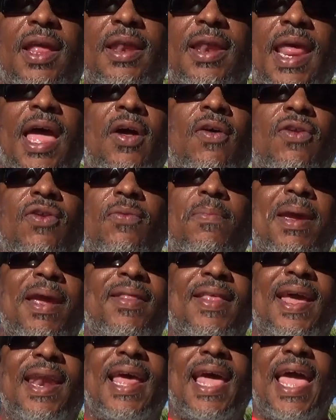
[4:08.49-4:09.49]
Now you make
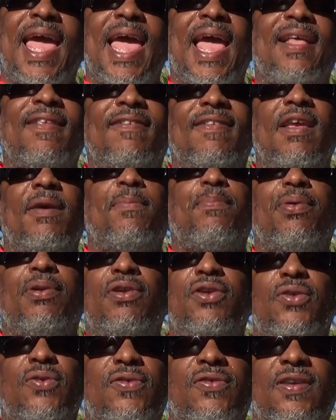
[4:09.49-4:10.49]
that an
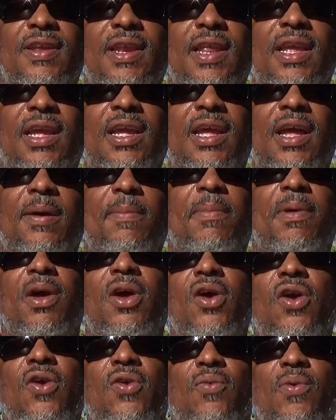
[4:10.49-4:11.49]
asset-producing income
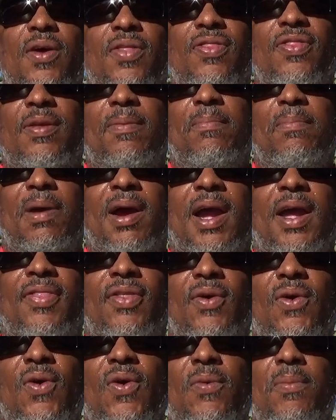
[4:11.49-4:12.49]
rather than buying
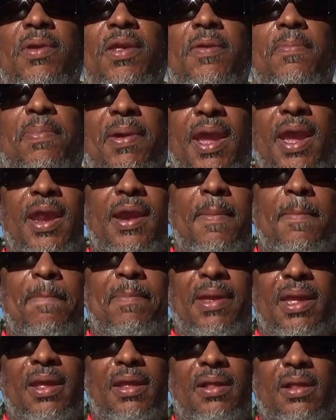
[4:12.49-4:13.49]
the home and you're paying a
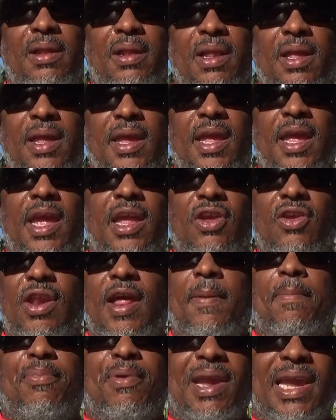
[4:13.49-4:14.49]
bill and you're
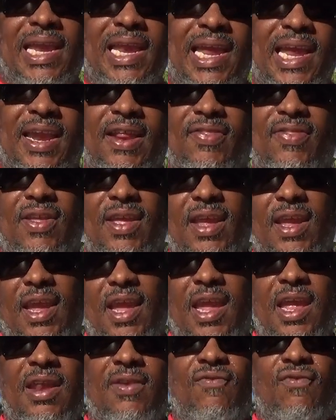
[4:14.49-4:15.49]
not bringing anything
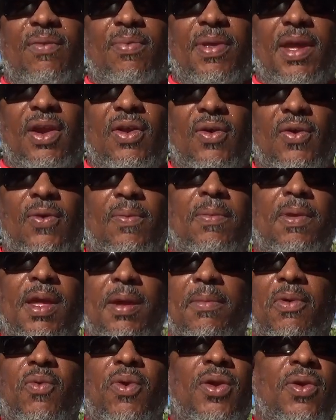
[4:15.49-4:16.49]
in from that home.
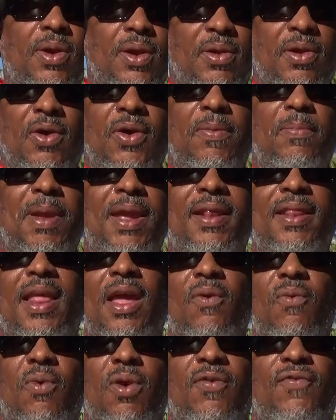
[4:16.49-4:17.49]
We're going to go and make
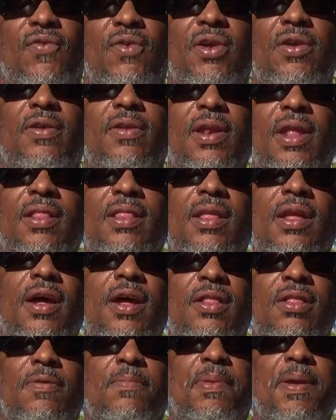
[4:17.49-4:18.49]
that work for you. Let
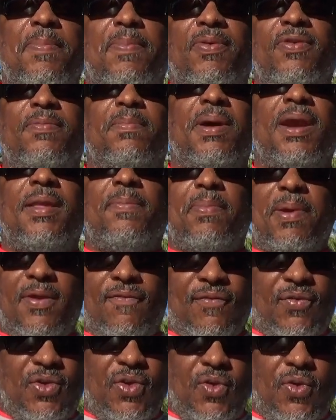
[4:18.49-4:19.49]
other people's money pay
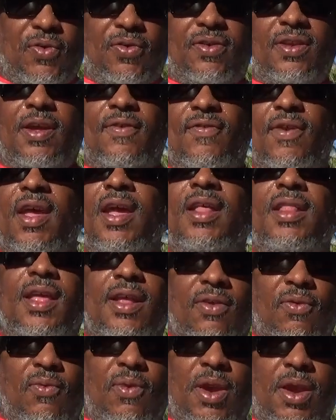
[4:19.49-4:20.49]
for your stuff.
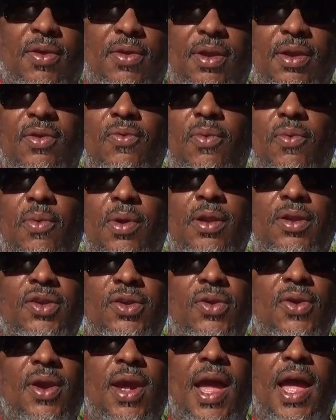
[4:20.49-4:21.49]
That's what we're here to do. We want to
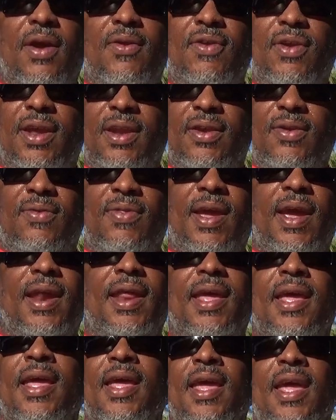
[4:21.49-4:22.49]
show you how you can do that.
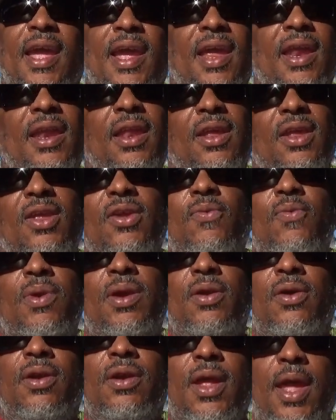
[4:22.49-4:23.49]
And
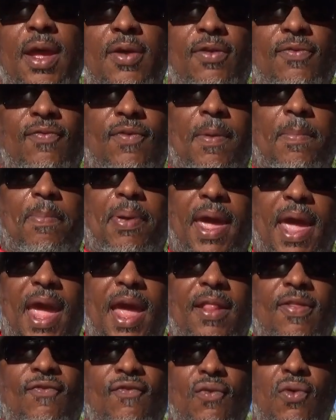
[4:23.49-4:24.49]
we're going to have a
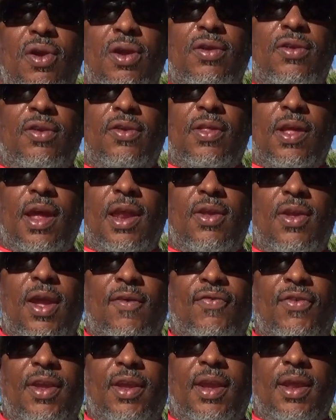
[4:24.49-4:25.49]
path for you to do that. And you
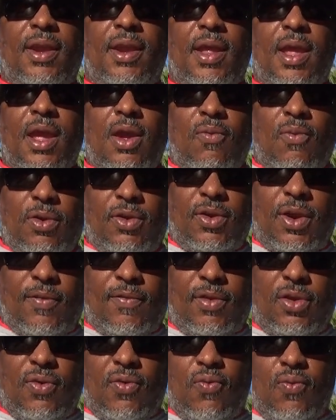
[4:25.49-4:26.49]
have to get what you have
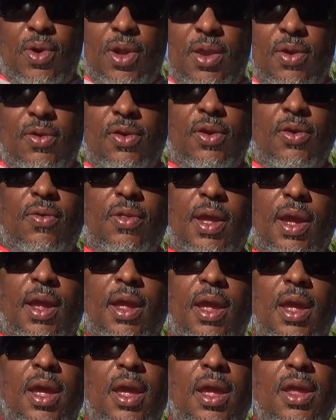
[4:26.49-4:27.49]
to do. When you do
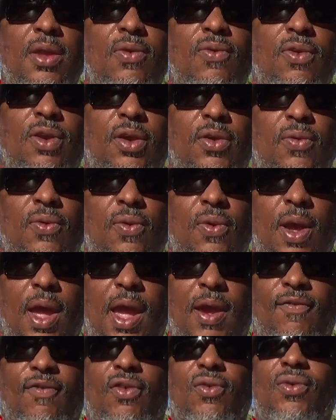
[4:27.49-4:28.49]
that, you do
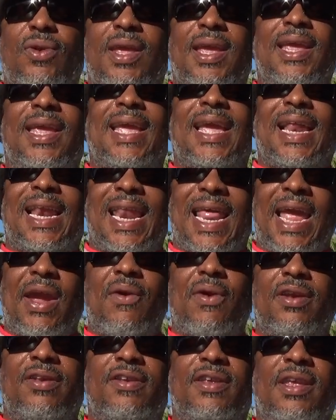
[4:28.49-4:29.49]
have to get
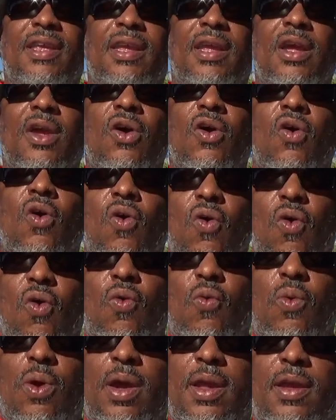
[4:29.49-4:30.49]
clarity
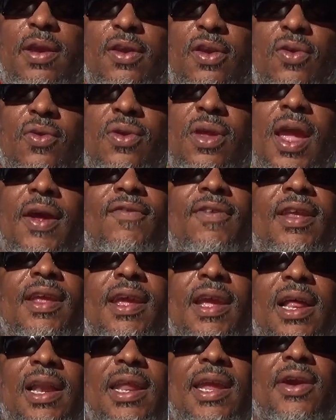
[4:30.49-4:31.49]
on what you're doing. You have to
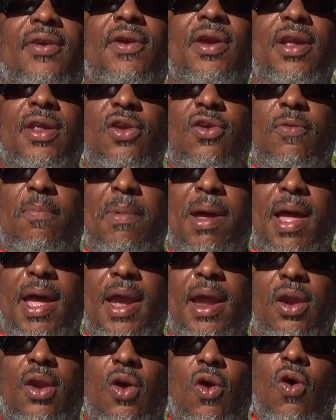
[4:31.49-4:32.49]
get clear in your
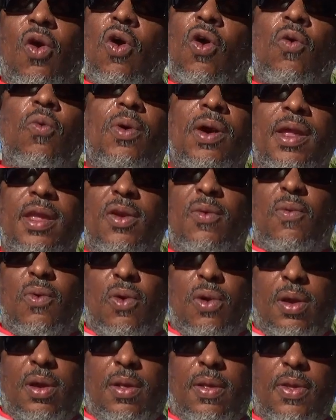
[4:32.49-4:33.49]
mind on what you
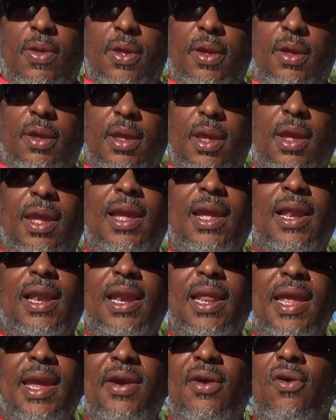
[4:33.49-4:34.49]
want. Get
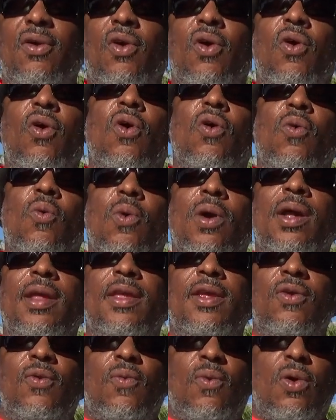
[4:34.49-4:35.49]
clear on what
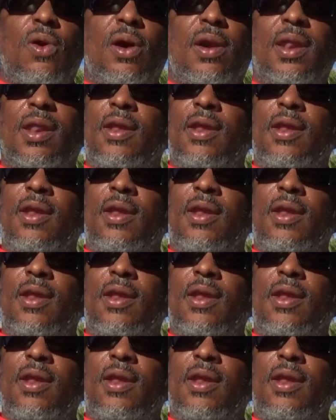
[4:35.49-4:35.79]
you want.